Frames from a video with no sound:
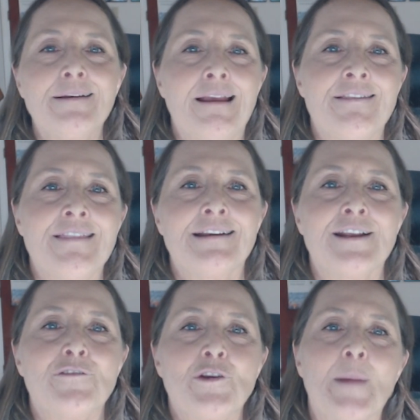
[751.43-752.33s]
and then
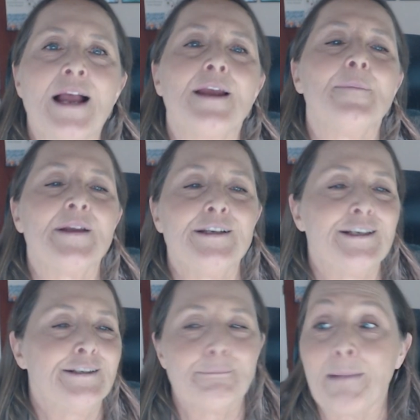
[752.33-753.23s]
give you my
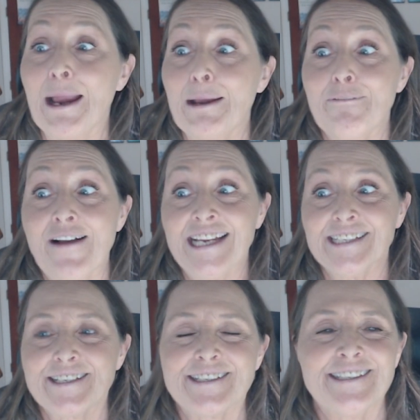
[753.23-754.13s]
opinion and my advice.